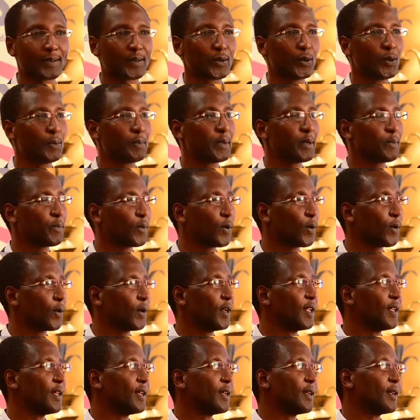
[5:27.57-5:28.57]
So people
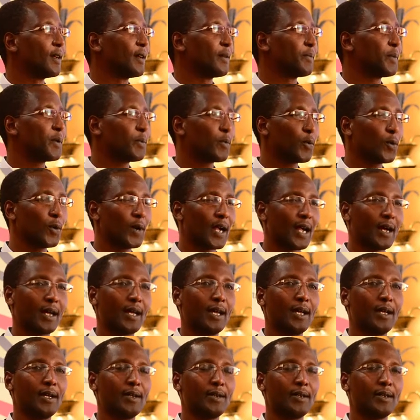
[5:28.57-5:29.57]

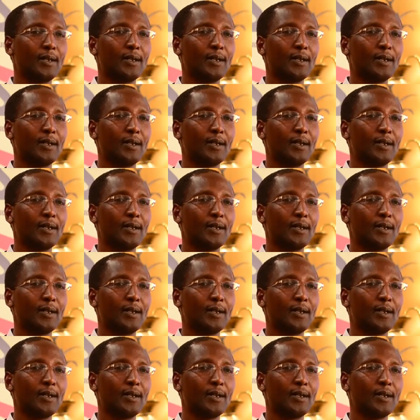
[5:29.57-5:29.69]
hire